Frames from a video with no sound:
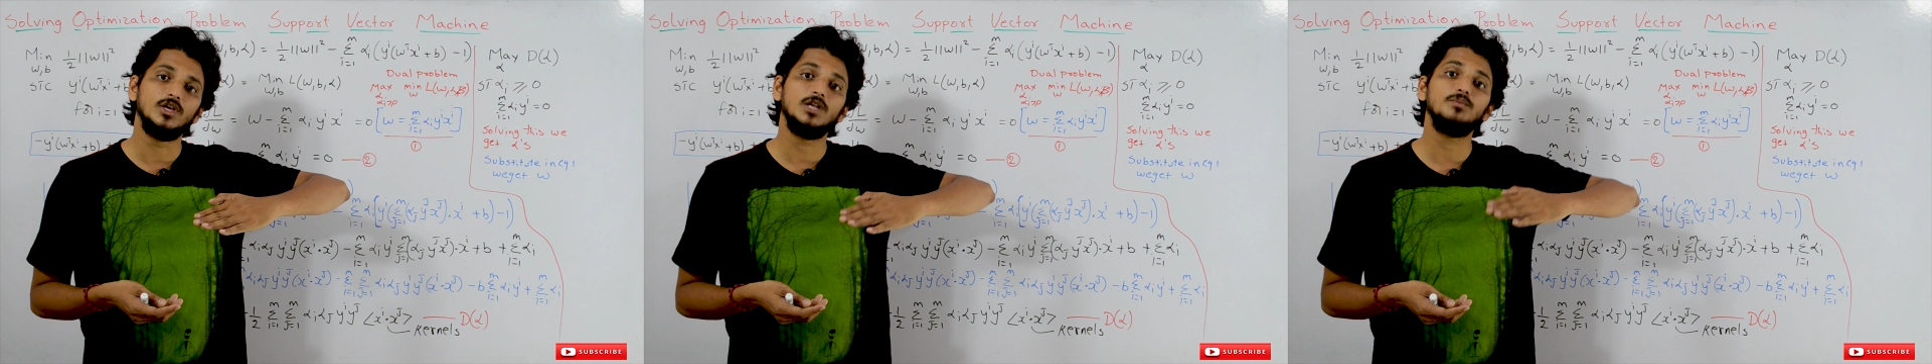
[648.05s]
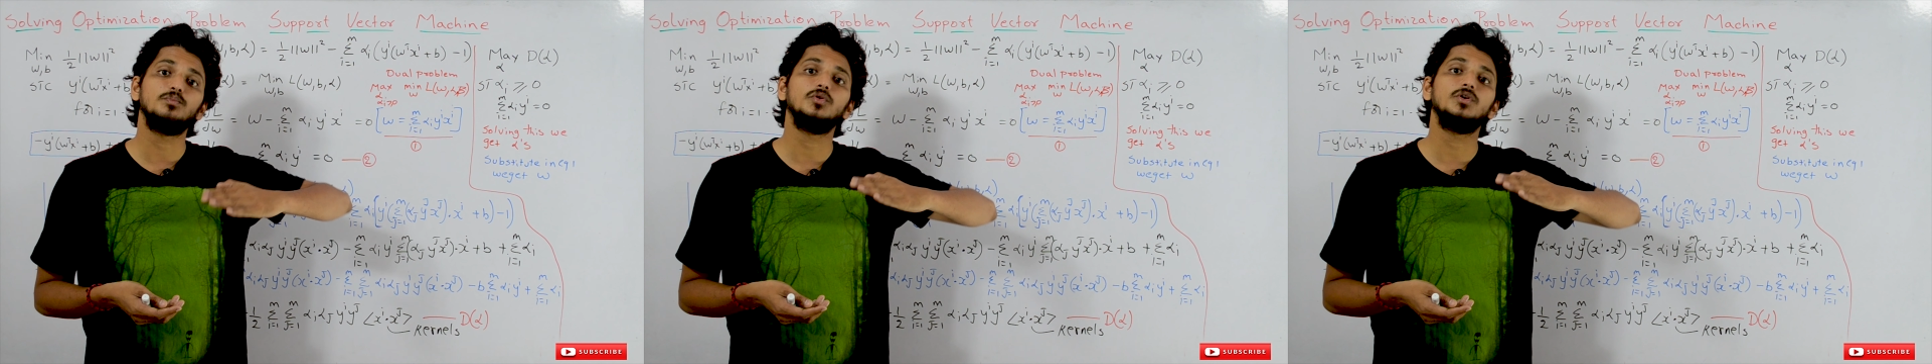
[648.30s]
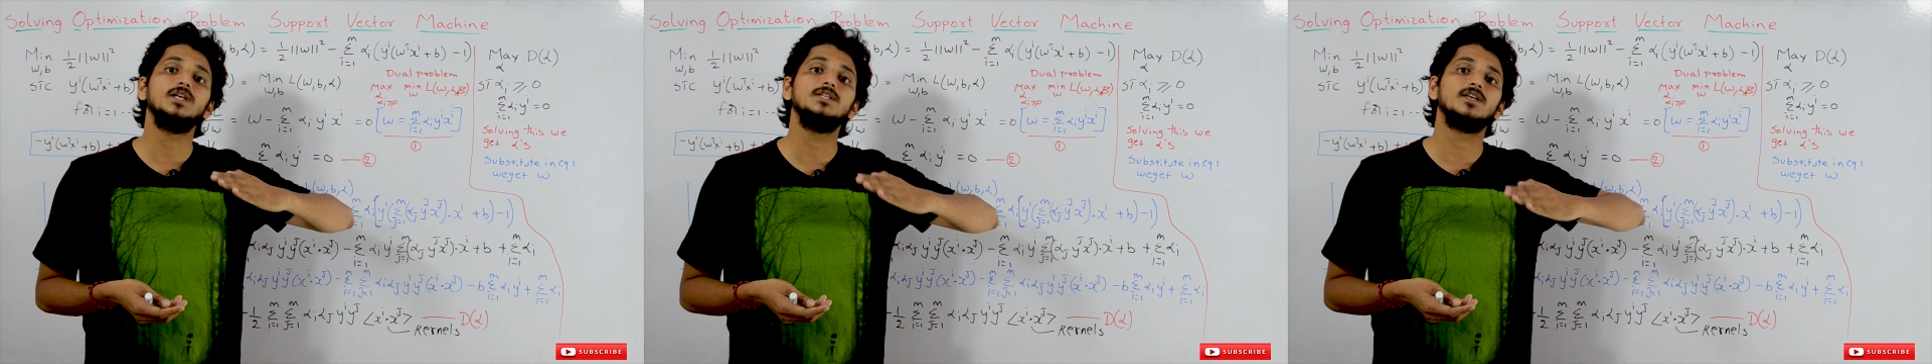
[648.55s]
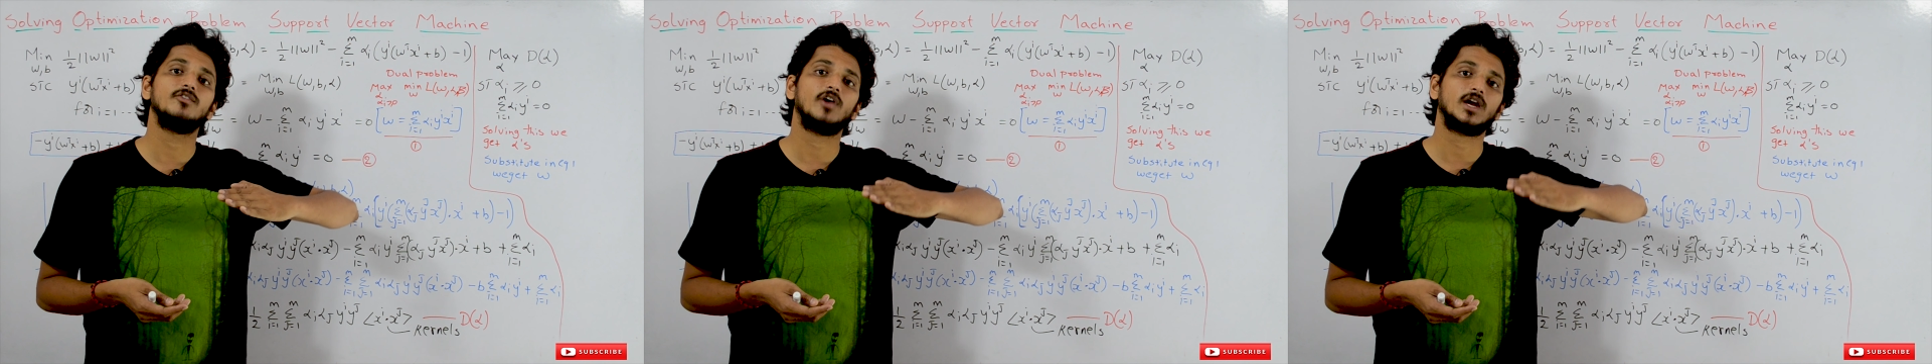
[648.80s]
Input
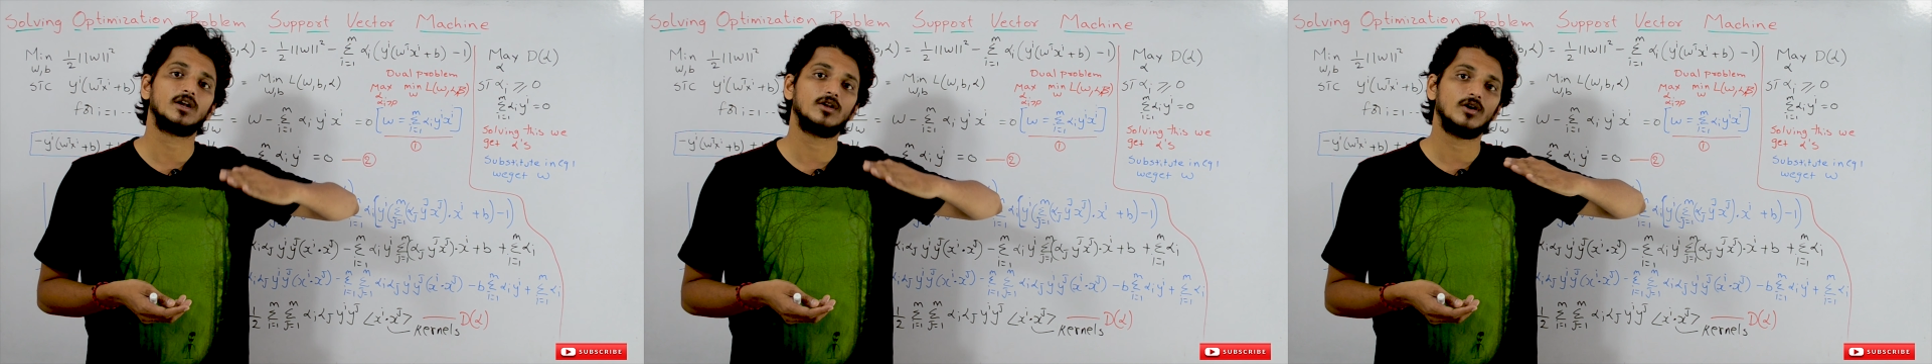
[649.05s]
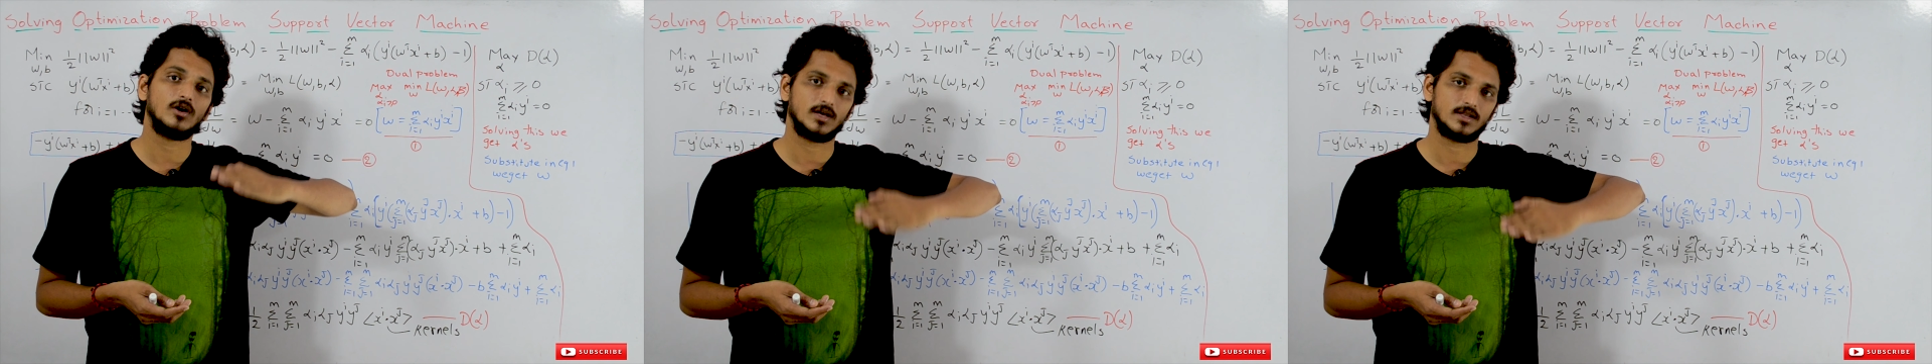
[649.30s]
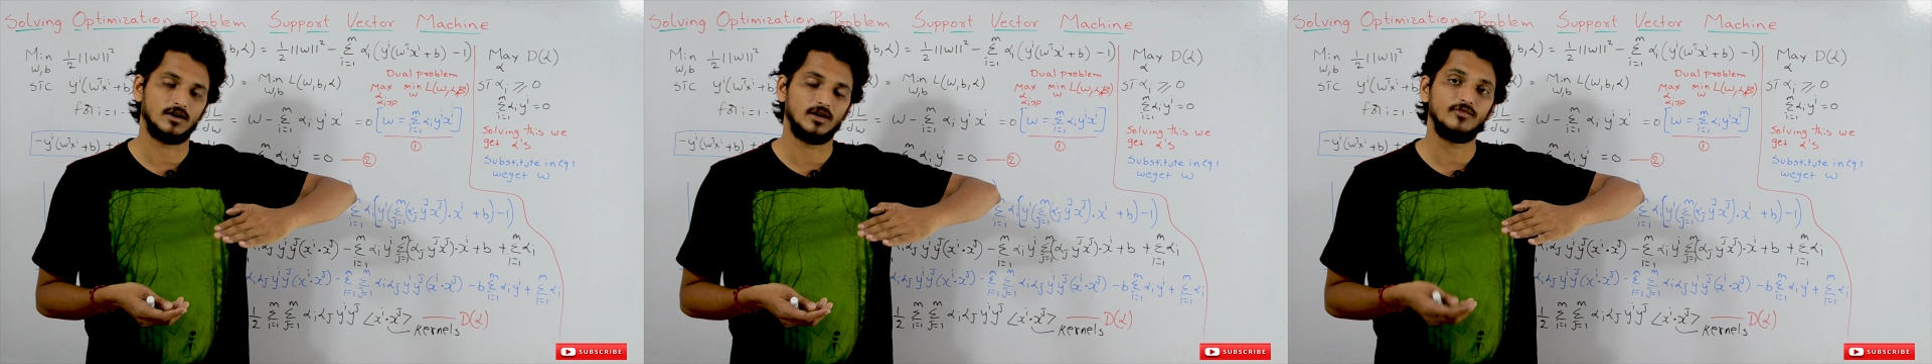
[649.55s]
is a vector.